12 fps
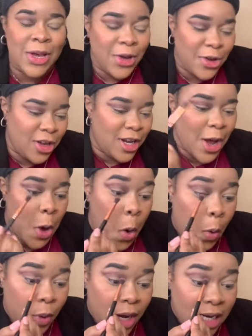you know,
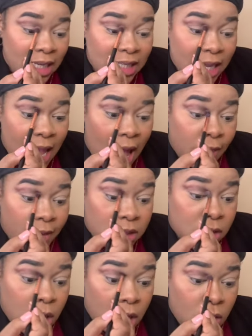we're gonna see how
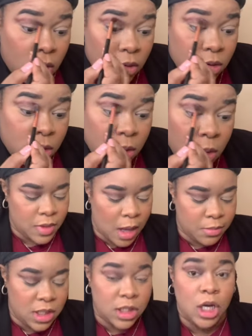this goes.
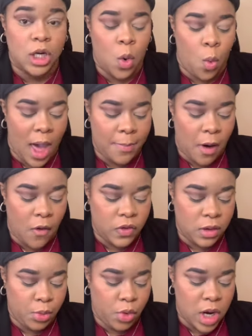I'm just gonna wipe off
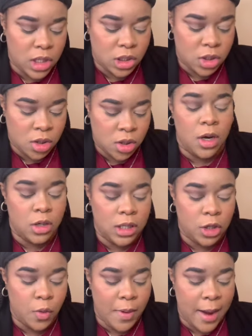the brush on a
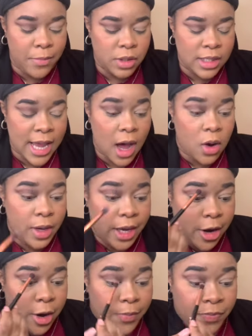little paper towel
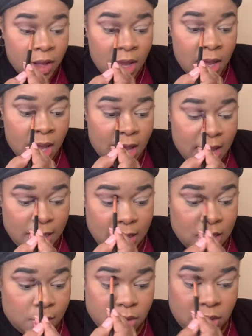here, and
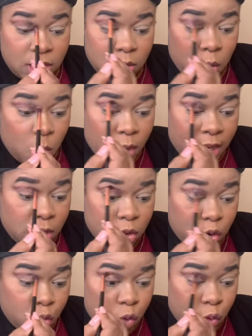then I'm just going
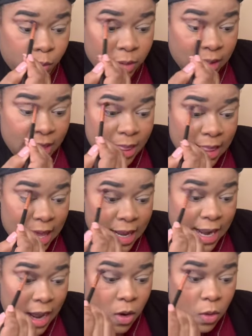to blend
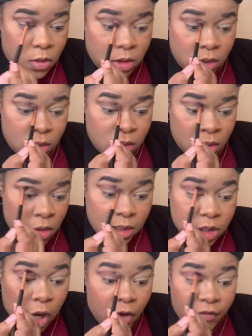that out,
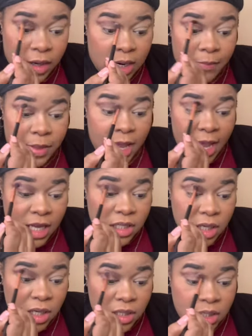soften up the
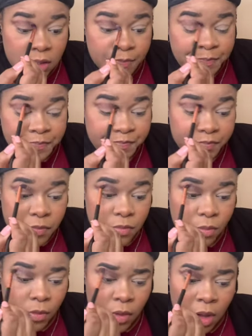edges.
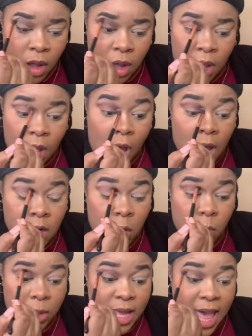I
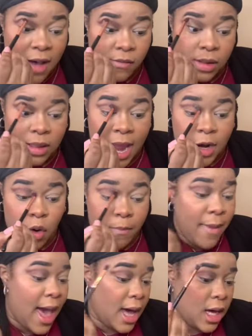don't really have a lighter
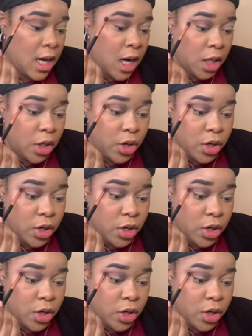matte color